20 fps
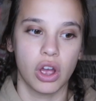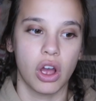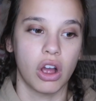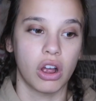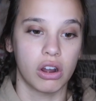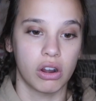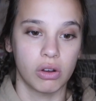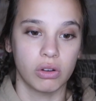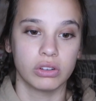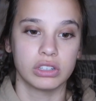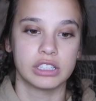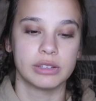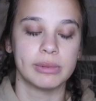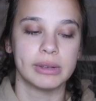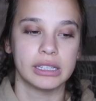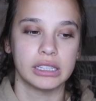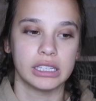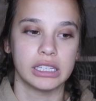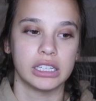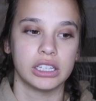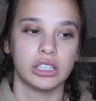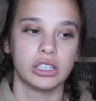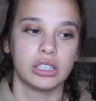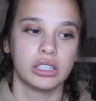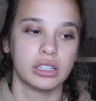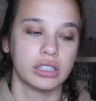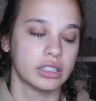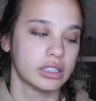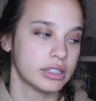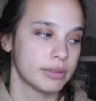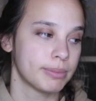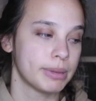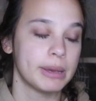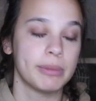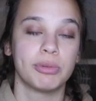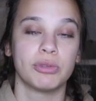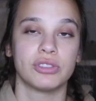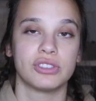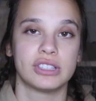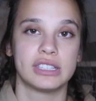are ultimately
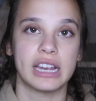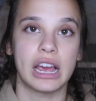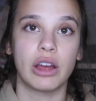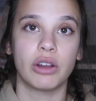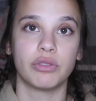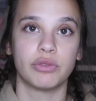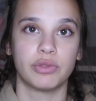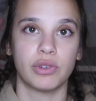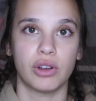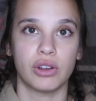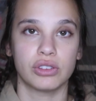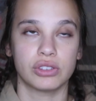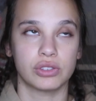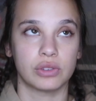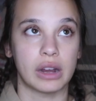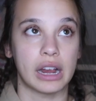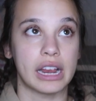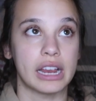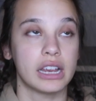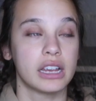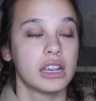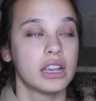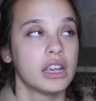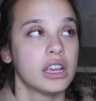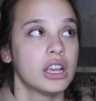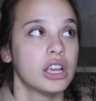people's downfalls, right?